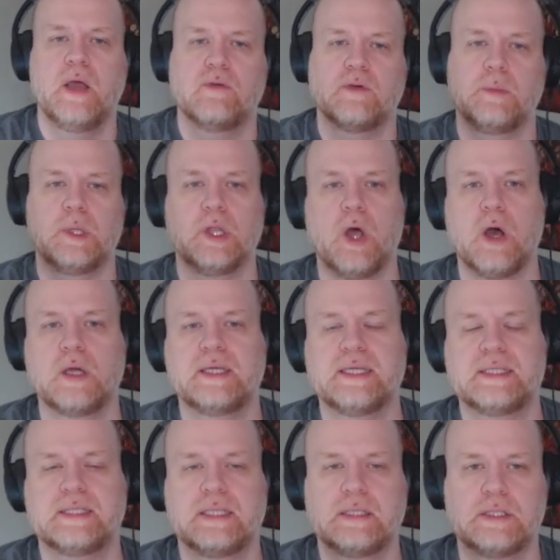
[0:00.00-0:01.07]
From a long
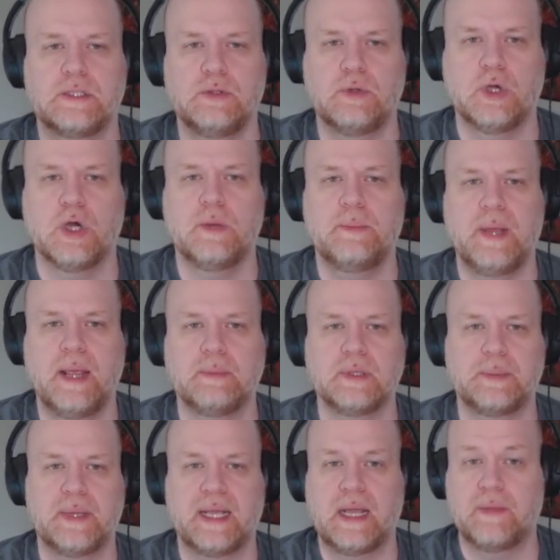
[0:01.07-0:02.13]
distance, you could be able
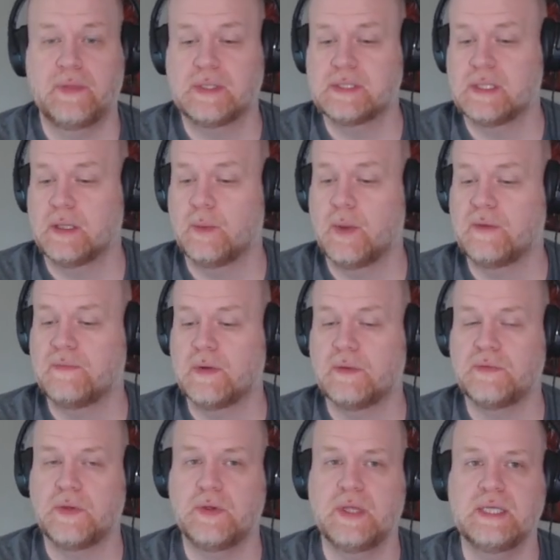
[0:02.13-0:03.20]
to pick out that silhouette very,
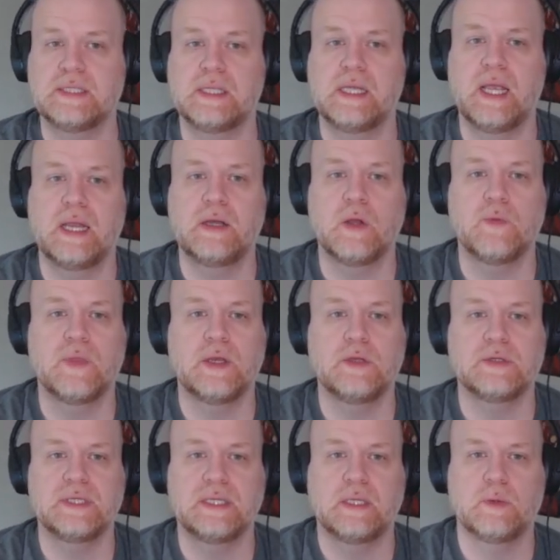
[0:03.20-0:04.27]
very easily and know that
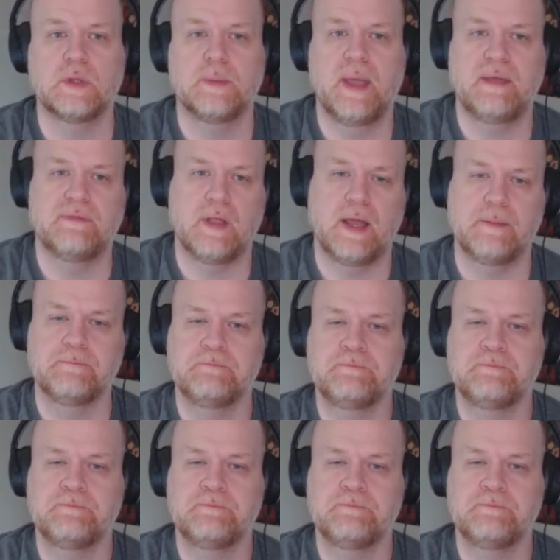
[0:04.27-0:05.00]
you're dealing with a mayfly.